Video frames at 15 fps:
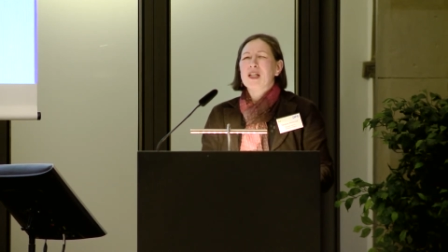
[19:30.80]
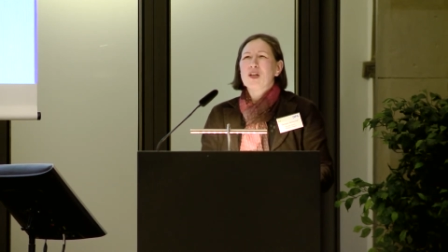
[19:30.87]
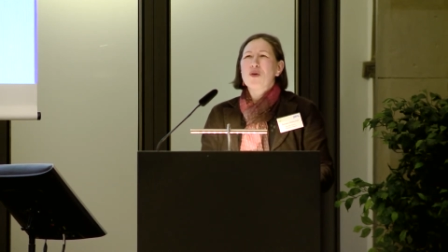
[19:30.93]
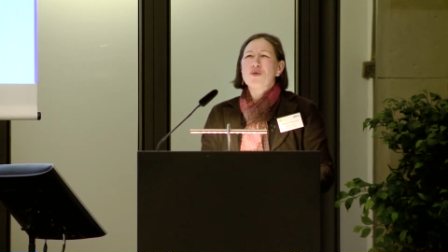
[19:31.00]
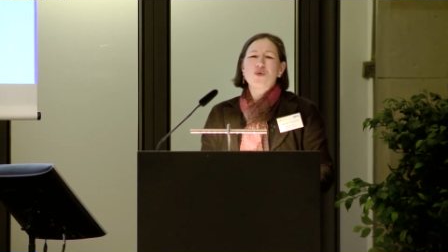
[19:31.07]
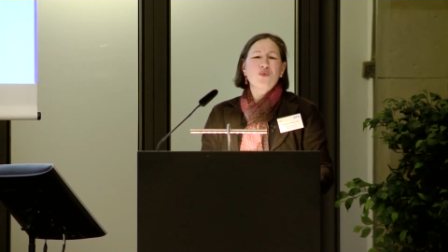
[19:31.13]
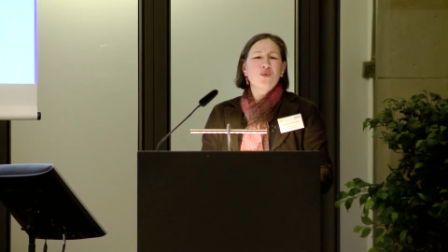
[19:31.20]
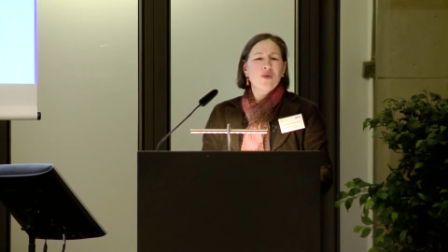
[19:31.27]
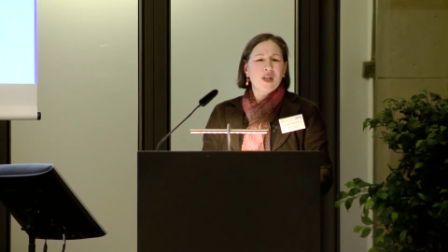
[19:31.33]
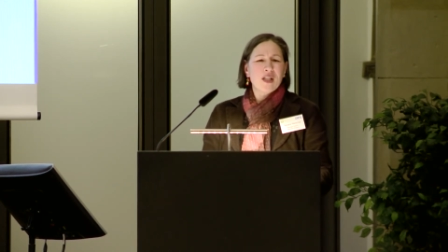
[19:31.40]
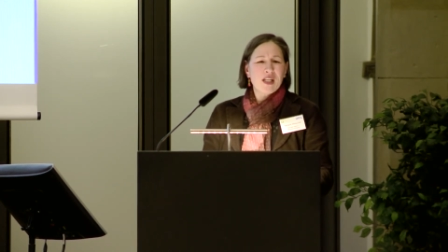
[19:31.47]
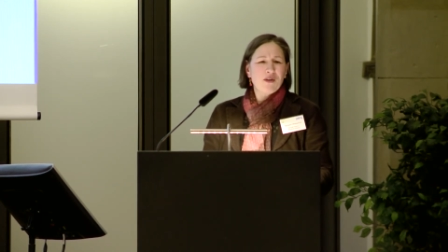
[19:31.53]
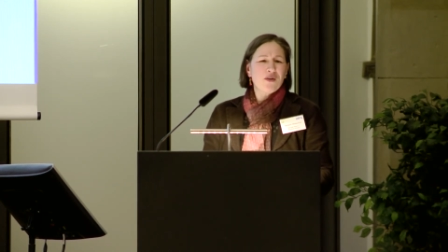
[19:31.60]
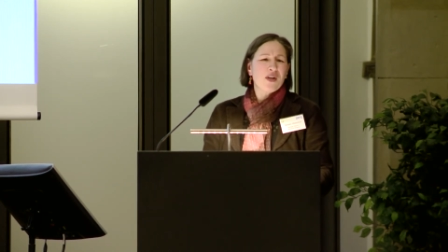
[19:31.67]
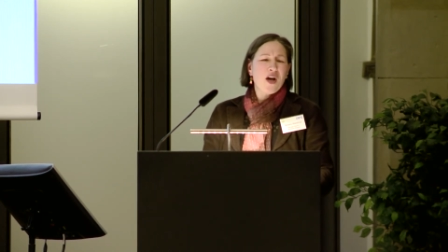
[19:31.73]
close to a
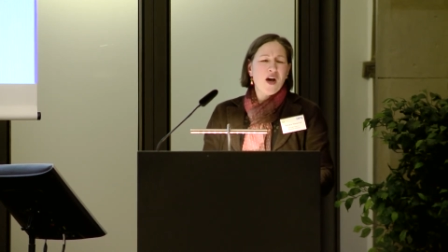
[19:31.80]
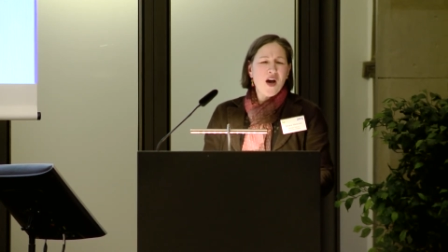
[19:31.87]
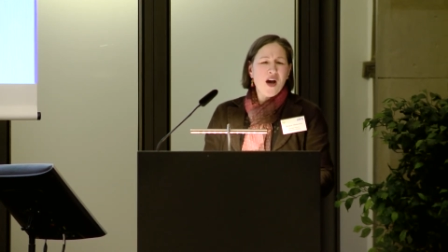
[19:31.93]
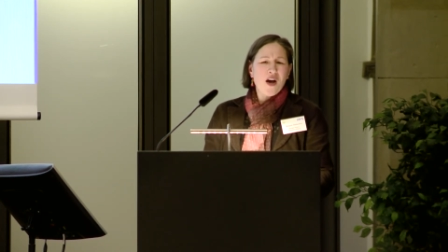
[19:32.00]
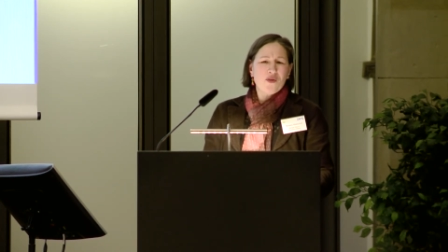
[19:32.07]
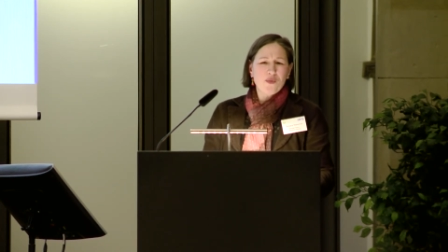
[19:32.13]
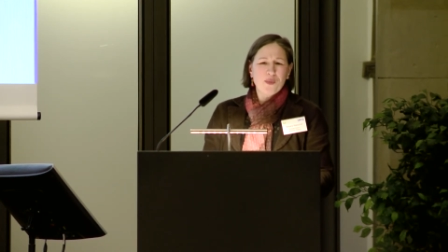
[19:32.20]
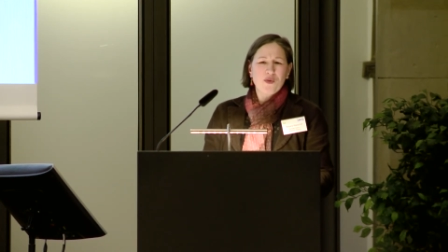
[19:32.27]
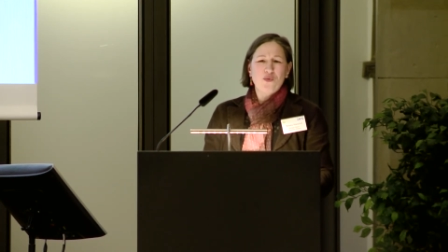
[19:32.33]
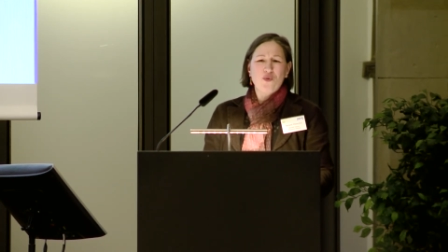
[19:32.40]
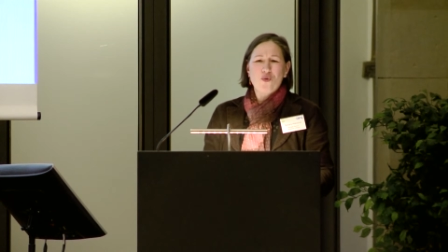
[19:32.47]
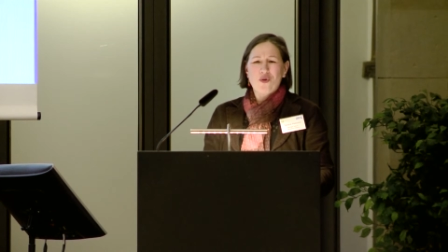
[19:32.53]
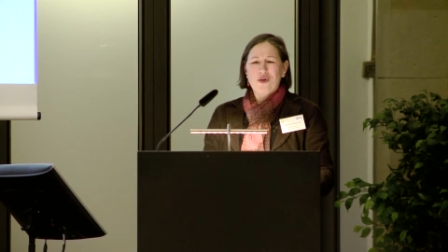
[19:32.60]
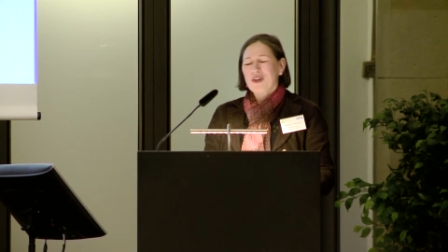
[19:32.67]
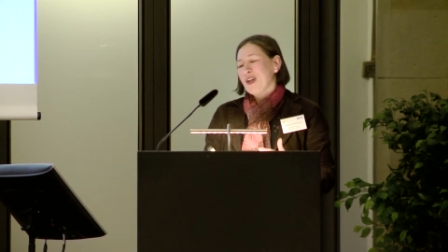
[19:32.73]
year and a half
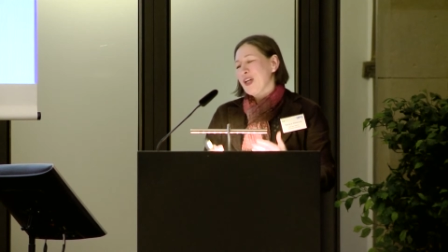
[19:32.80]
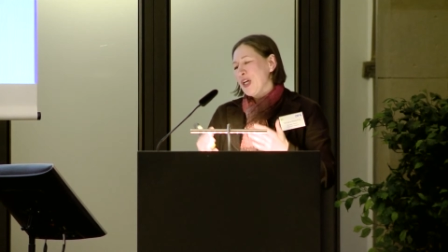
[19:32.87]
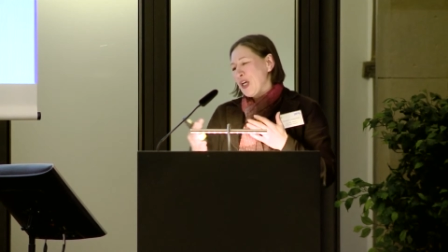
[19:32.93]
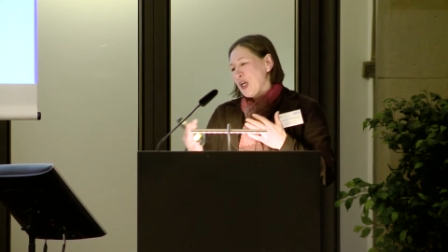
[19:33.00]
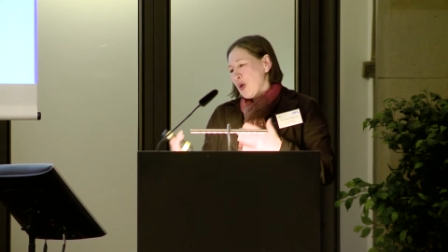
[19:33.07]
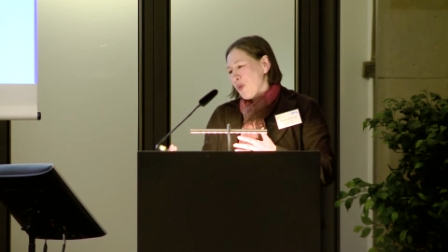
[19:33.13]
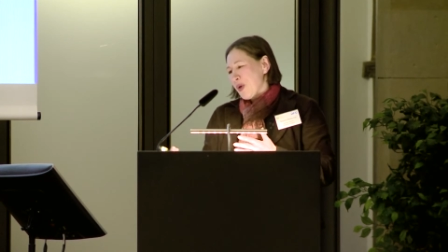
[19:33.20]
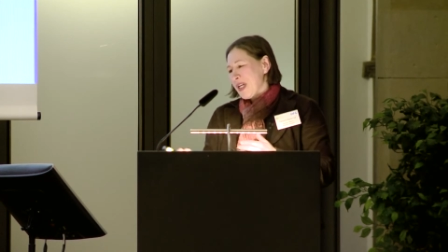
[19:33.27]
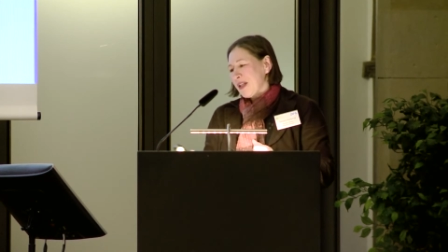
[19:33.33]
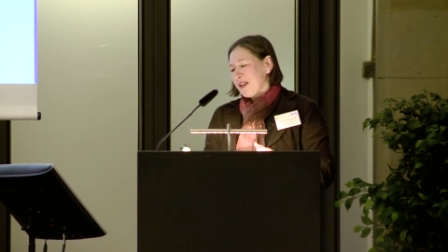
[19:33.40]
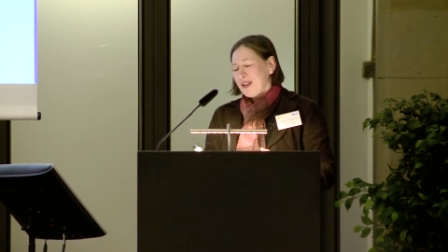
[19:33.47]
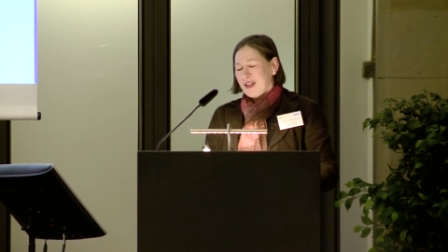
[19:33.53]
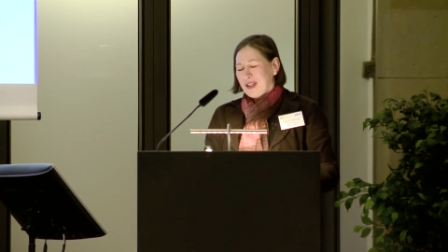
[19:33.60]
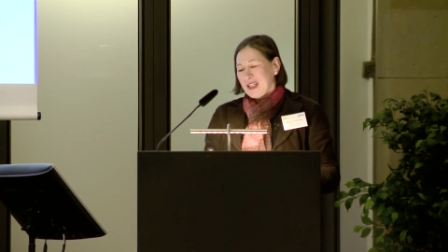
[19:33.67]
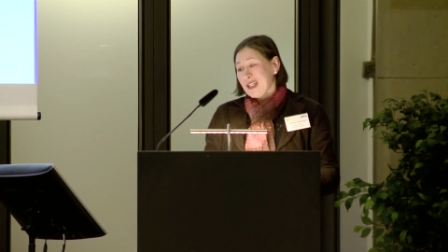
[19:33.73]
before we did,
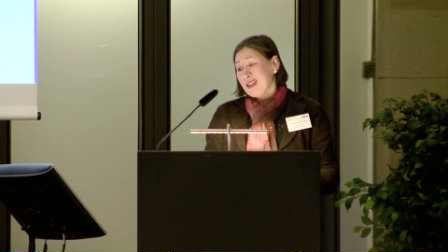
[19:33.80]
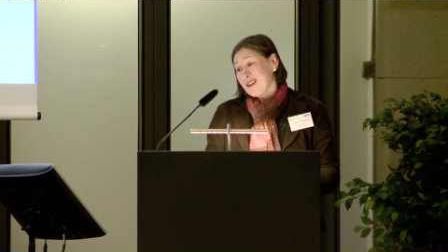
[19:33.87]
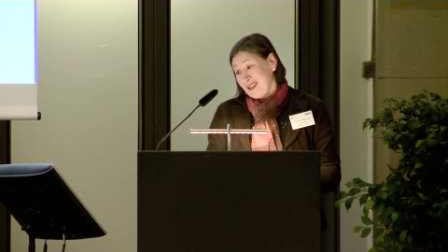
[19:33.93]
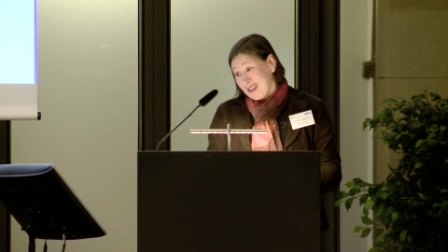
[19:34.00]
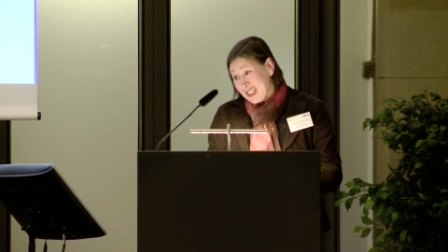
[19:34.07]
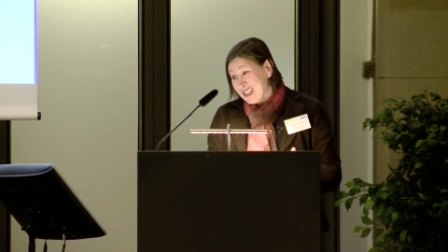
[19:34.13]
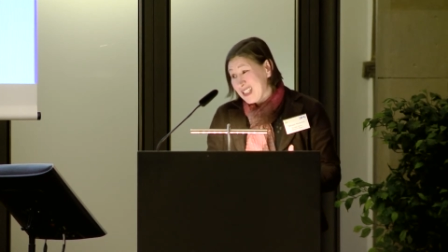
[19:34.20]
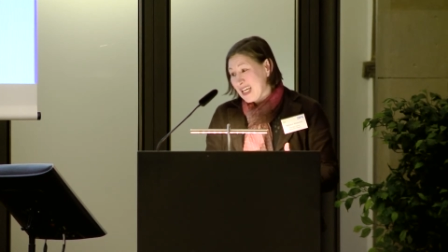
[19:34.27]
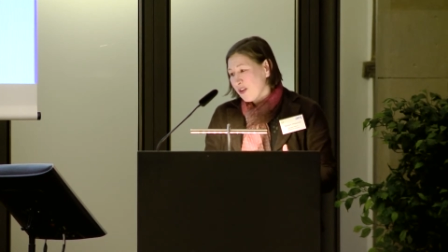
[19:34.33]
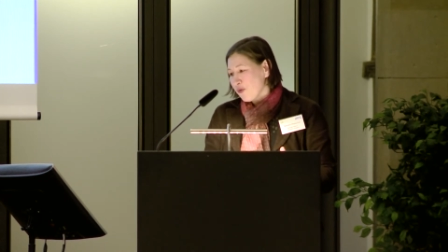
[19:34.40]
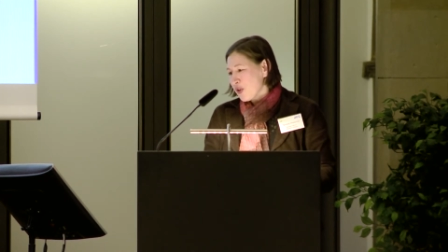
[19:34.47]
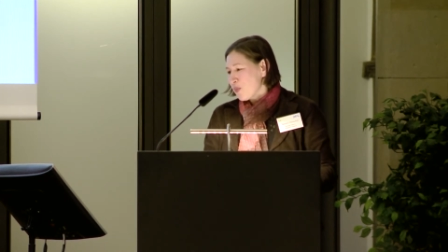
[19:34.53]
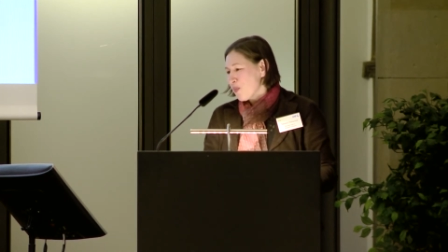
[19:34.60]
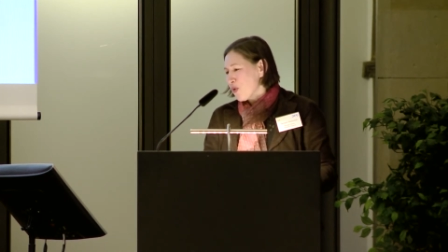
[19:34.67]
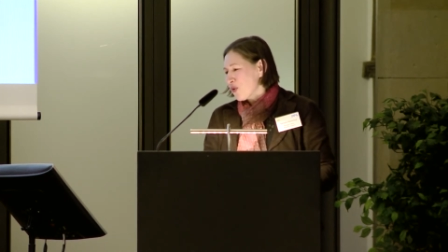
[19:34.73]
did get a
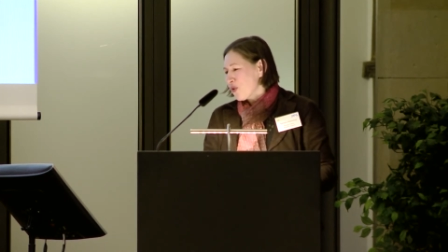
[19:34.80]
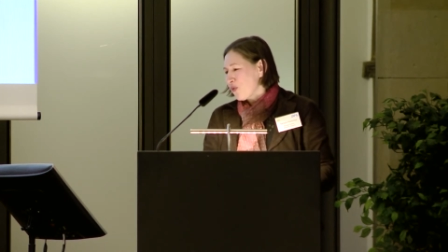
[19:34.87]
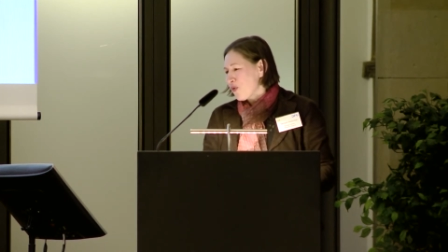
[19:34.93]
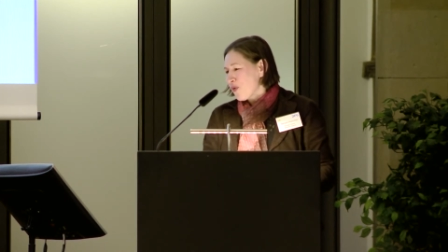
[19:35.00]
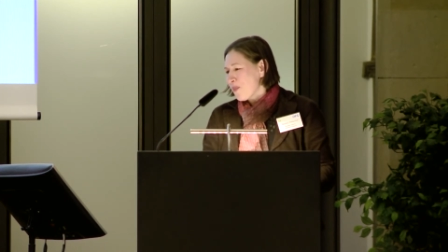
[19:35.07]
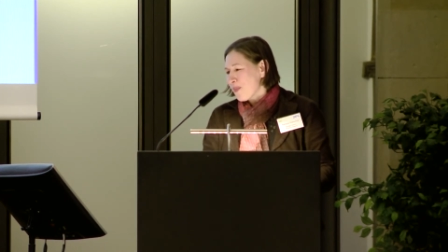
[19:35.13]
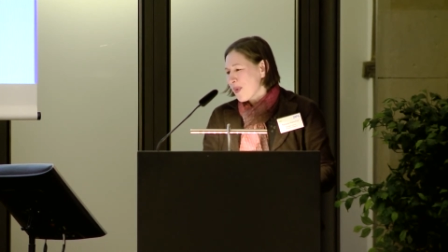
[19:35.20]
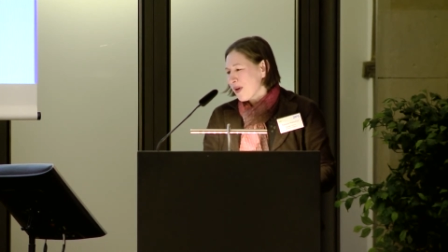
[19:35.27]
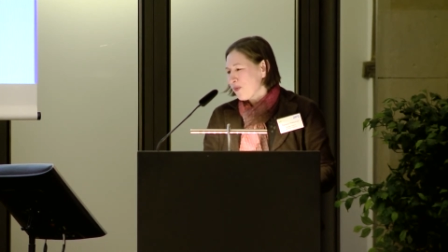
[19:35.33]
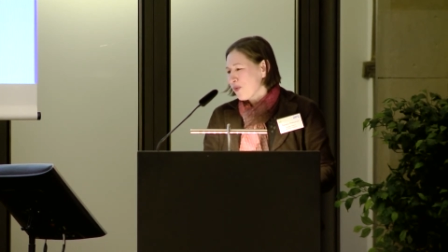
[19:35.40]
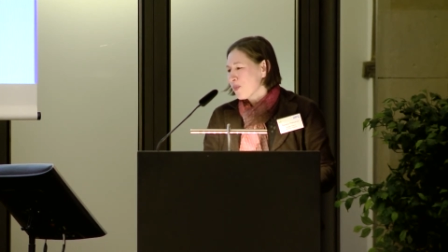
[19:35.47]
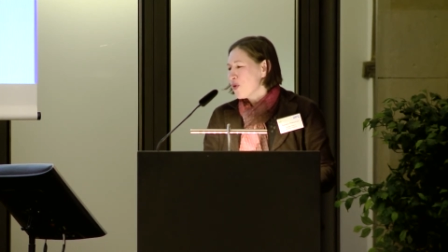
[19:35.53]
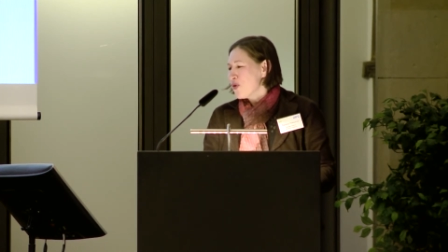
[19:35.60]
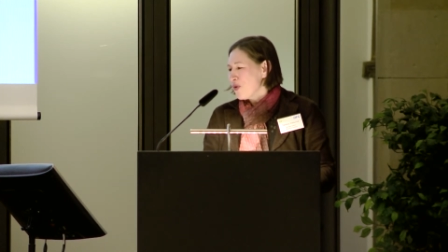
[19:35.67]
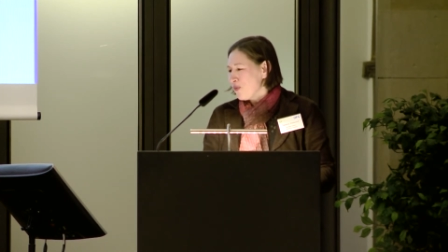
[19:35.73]
response from, uh,
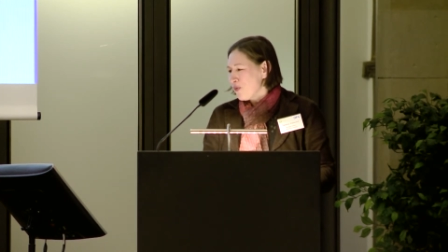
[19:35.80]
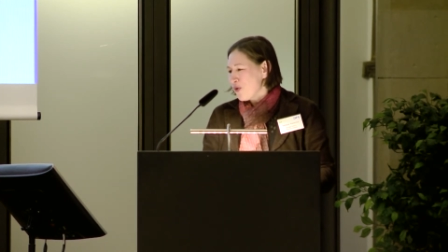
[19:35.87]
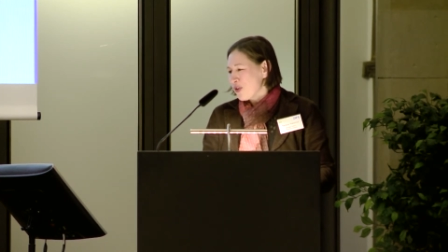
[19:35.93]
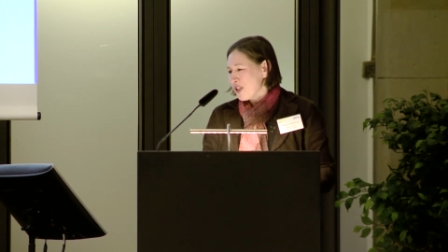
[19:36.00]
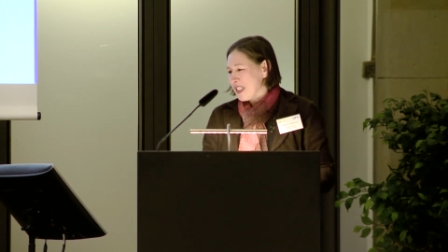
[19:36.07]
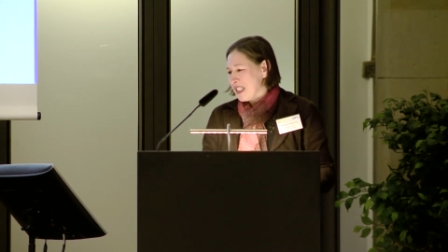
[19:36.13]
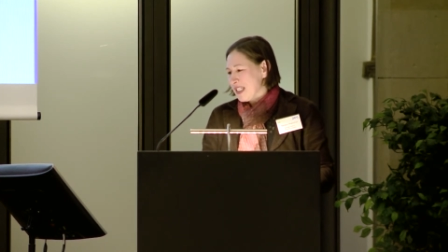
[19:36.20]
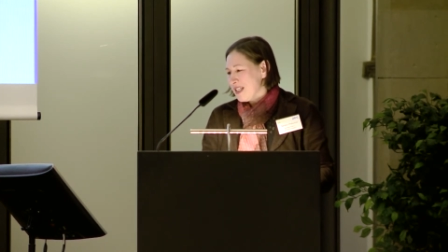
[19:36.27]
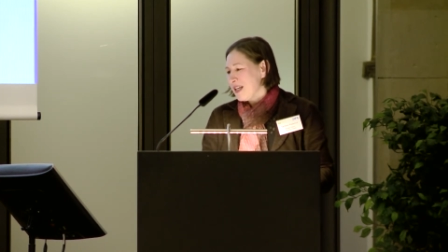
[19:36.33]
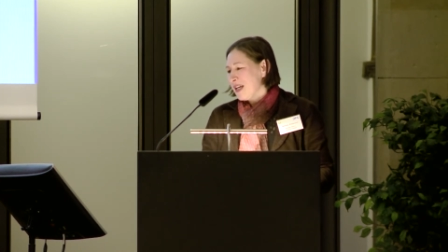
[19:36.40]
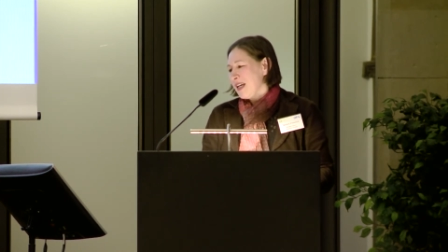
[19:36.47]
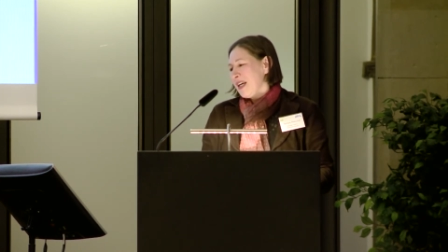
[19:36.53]
from the university.